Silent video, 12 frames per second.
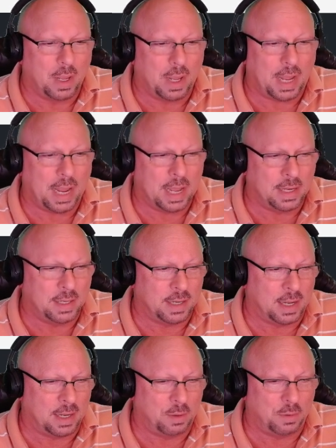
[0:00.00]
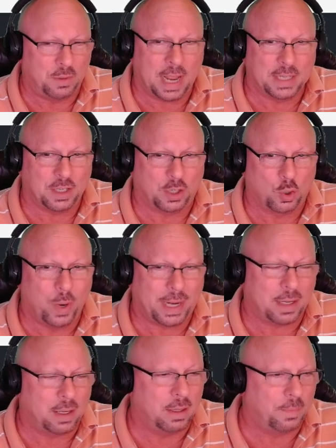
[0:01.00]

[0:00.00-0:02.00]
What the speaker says: And as a quick,